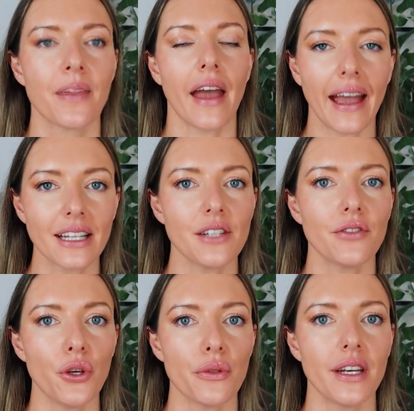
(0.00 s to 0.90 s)
Active
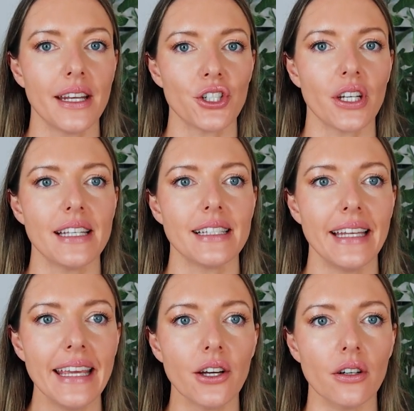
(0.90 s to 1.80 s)
euthanasia is
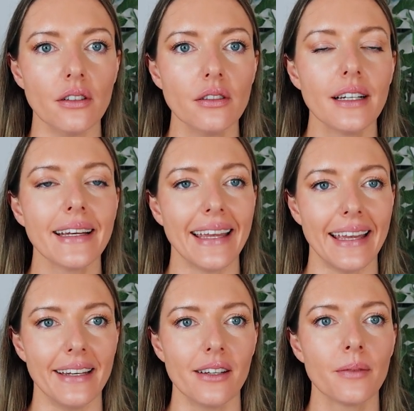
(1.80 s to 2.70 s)
legal
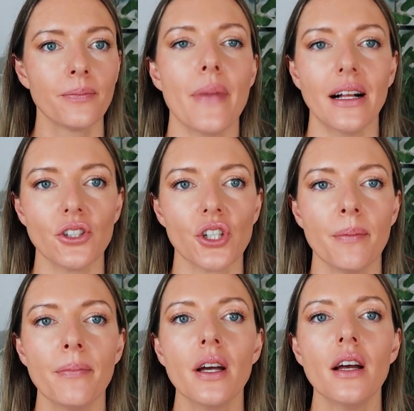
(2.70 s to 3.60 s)
in
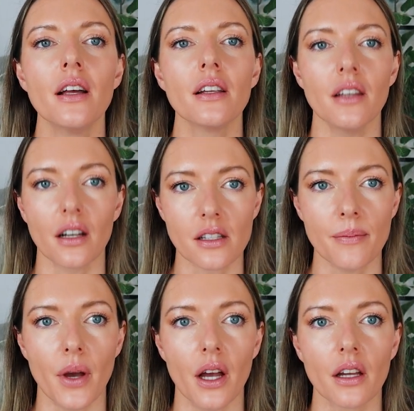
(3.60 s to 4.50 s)
Belgium,
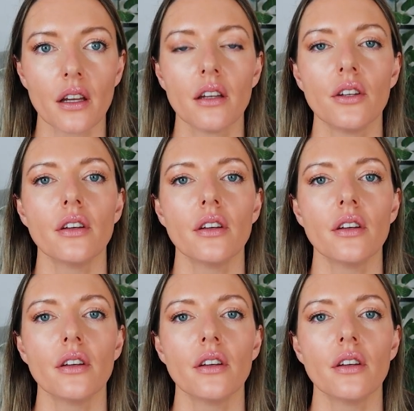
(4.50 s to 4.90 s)
Luxembourg,